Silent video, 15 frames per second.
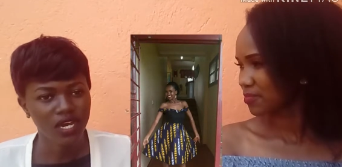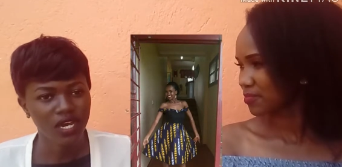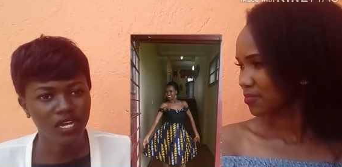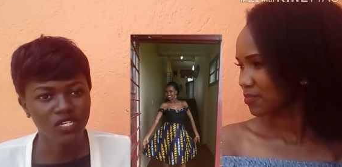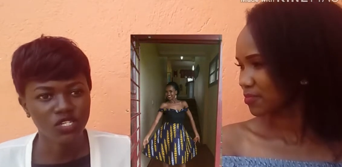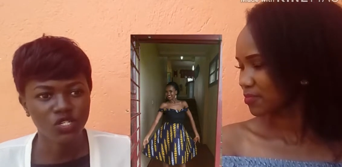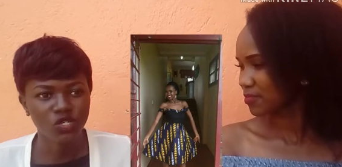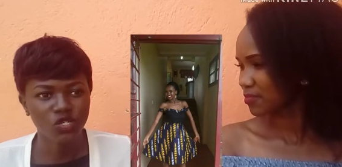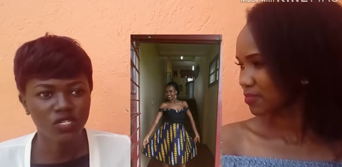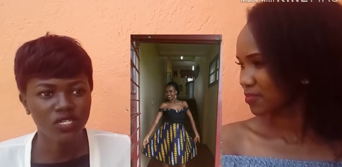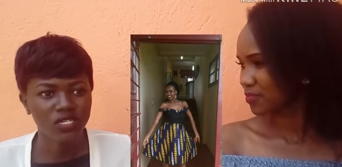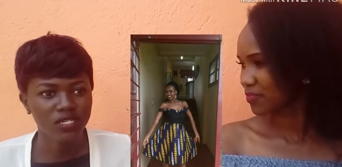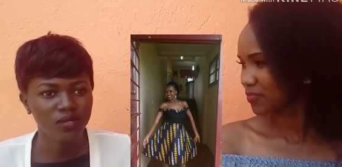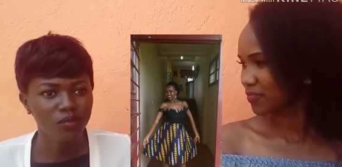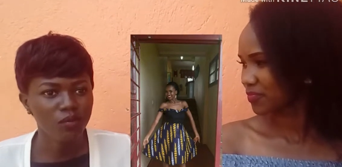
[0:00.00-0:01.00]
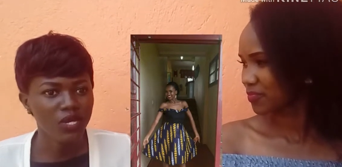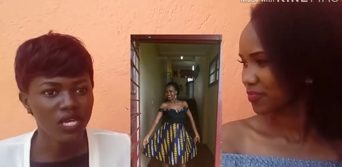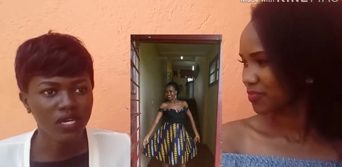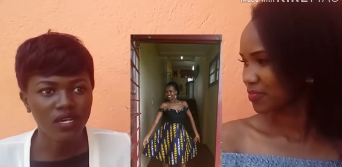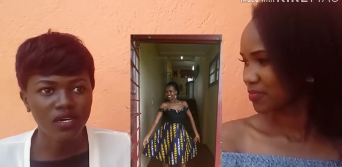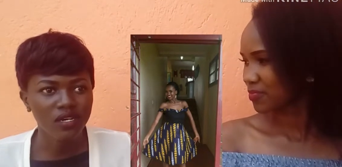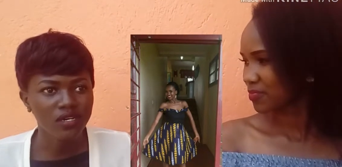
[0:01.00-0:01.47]
Speaker 1: I should
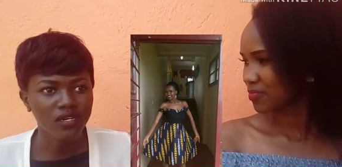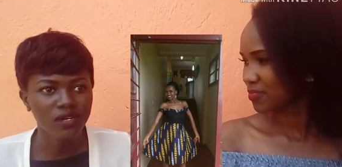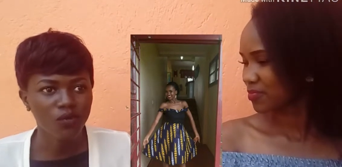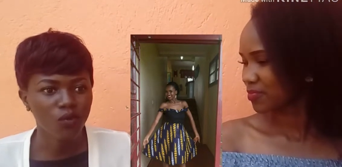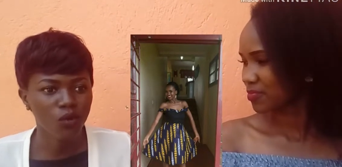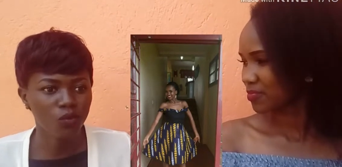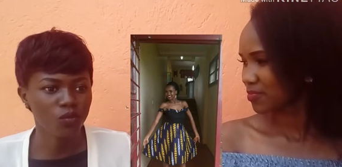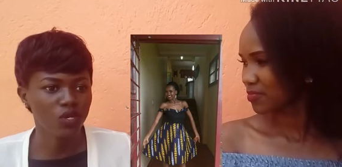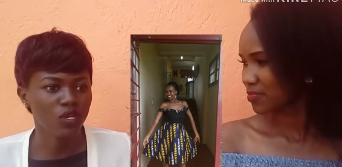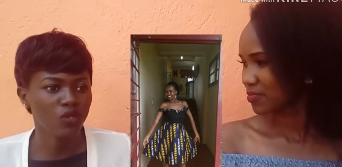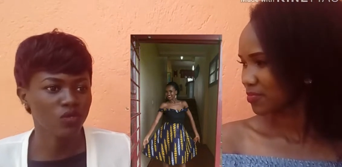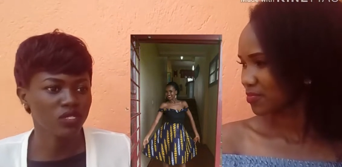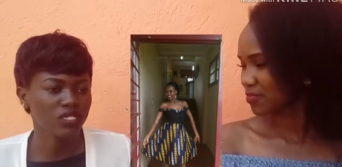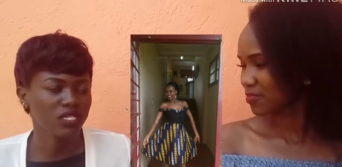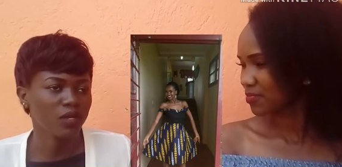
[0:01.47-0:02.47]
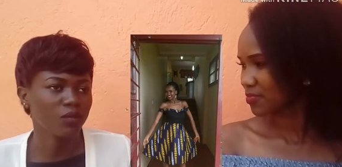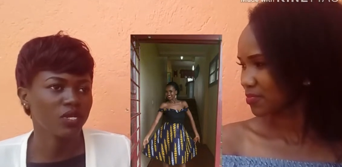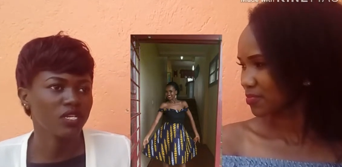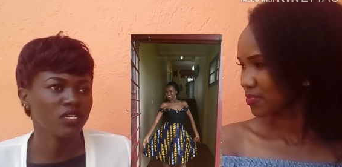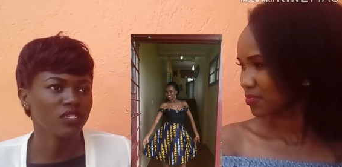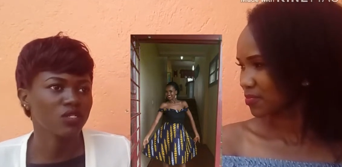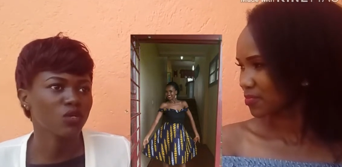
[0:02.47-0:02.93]
make warm clothes I
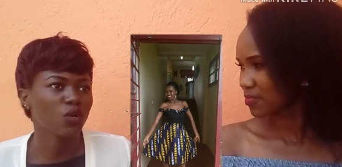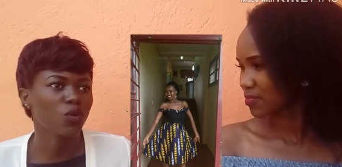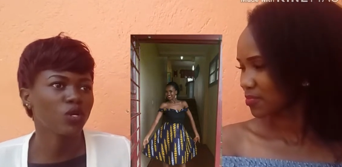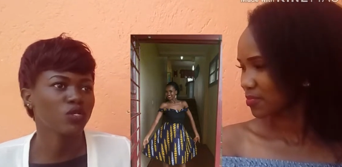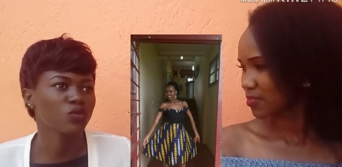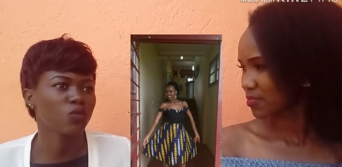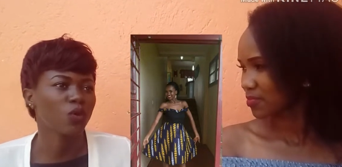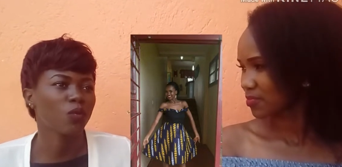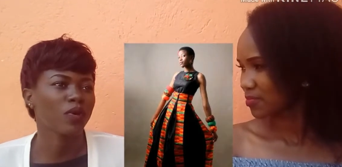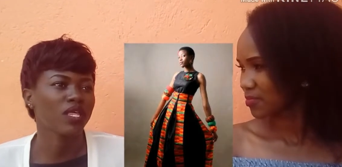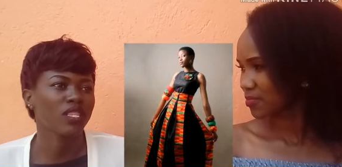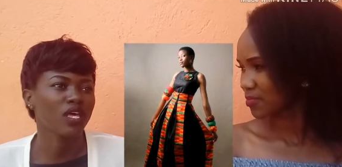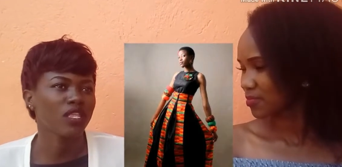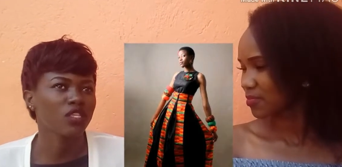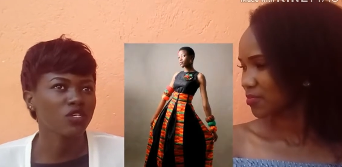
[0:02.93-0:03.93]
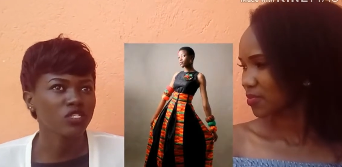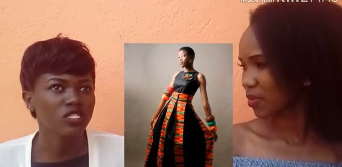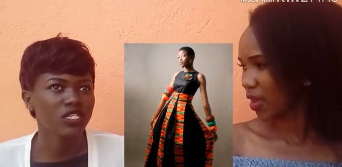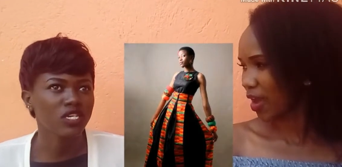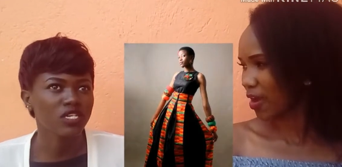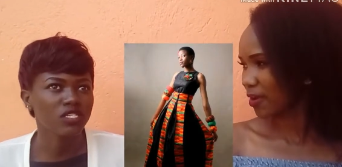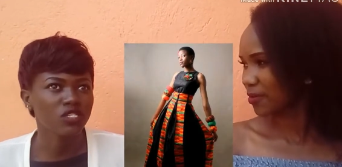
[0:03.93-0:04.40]
mean it's always warm and those
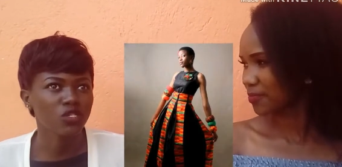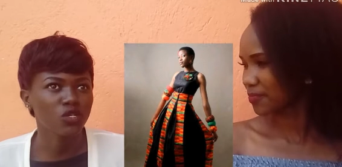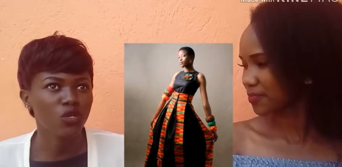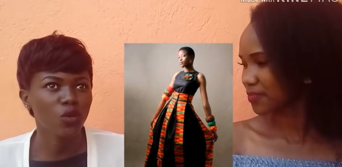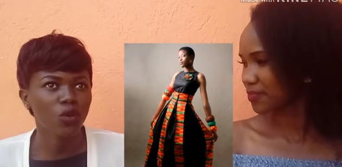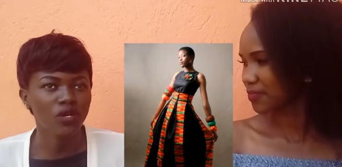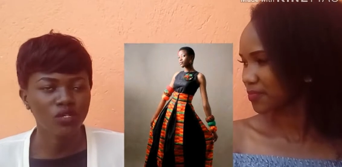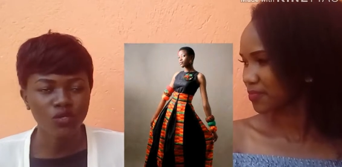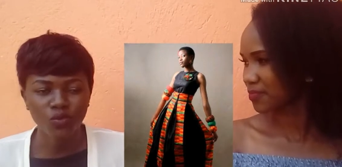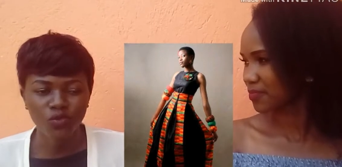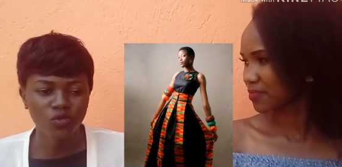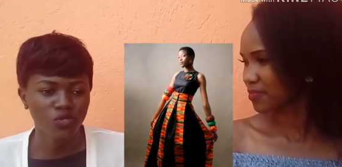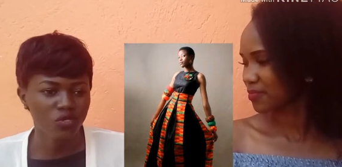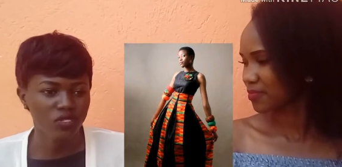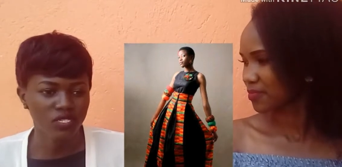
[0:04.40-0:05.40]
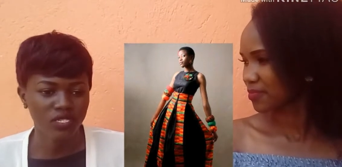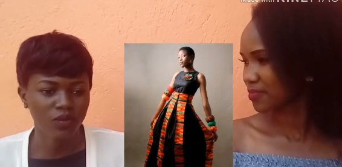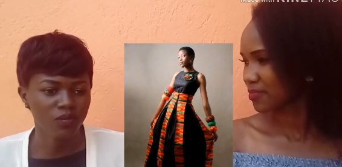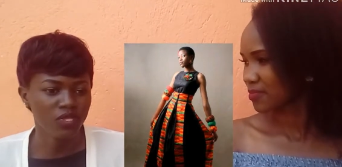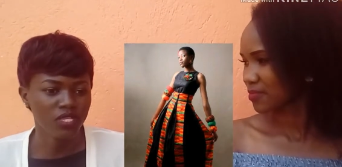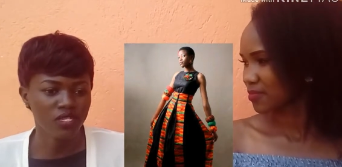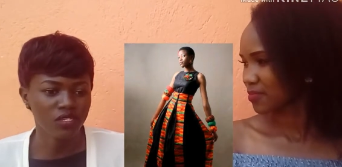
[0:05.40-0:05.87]
yeah. days you don't want to put on
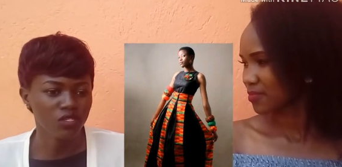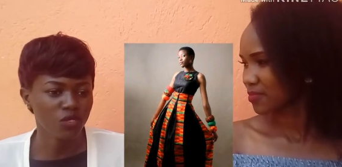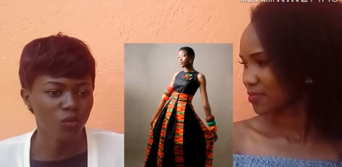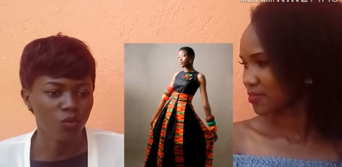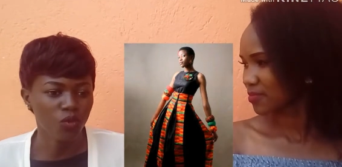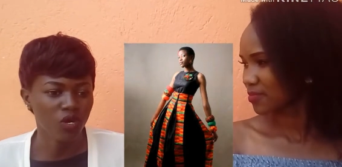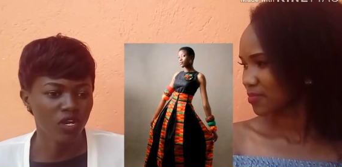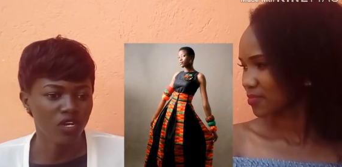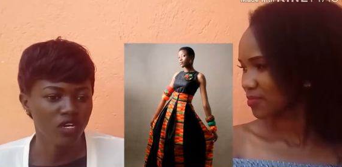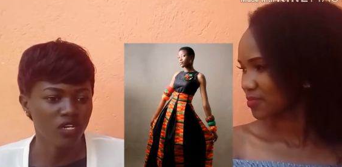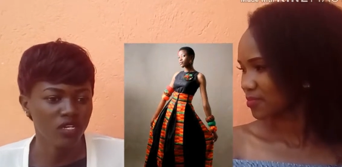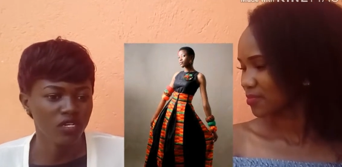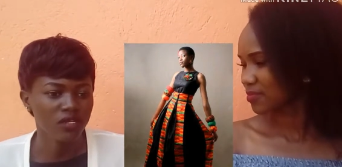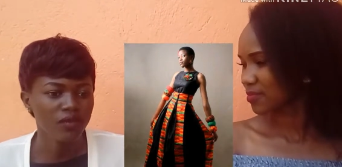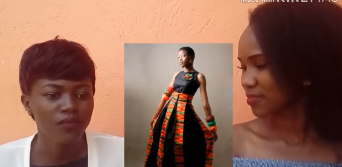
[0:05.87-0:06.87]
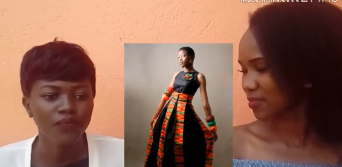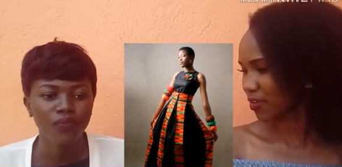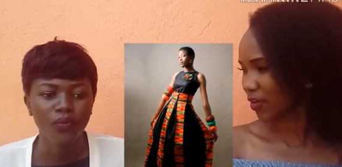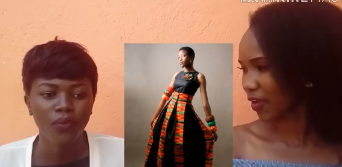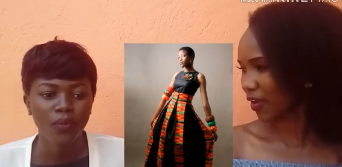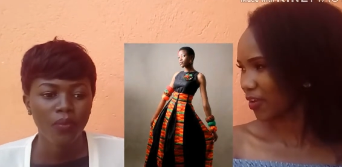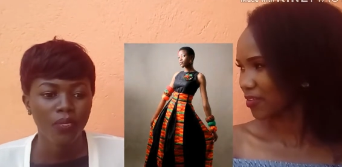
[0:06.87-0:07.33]
something so boring
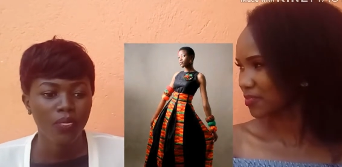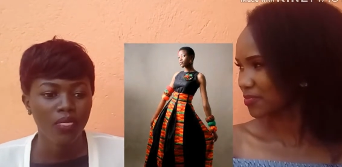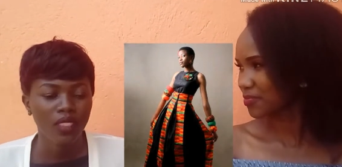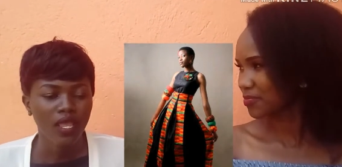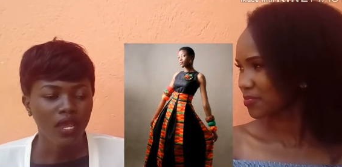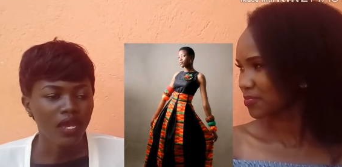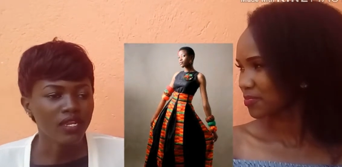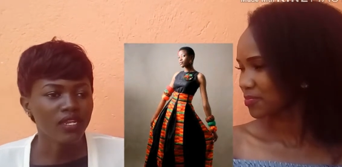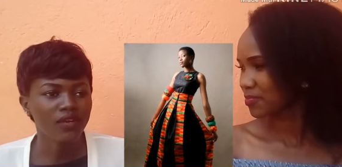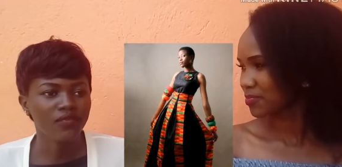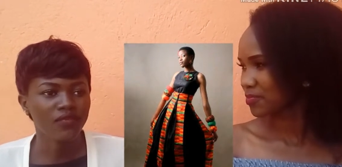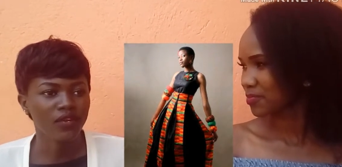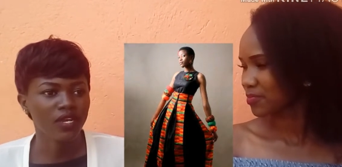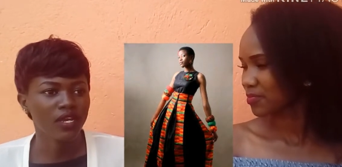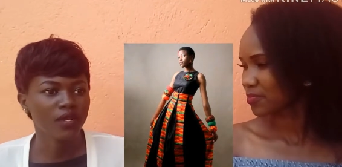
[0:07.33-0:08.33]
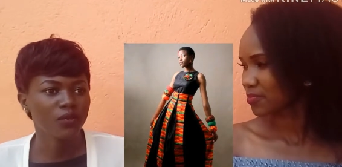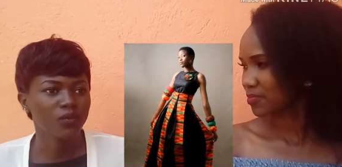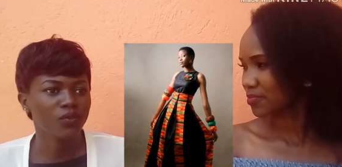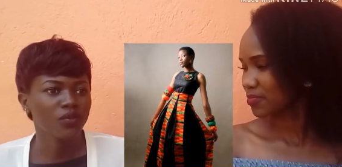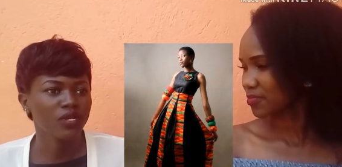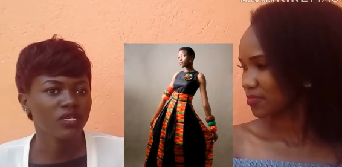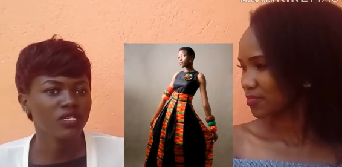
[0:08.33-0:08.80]
okay and African
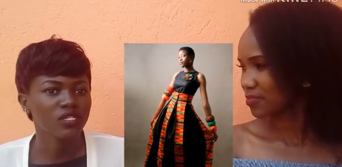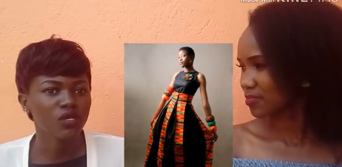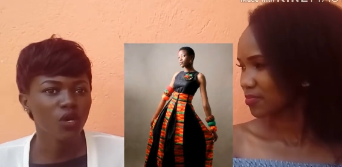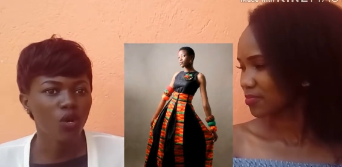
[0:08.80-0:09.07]
print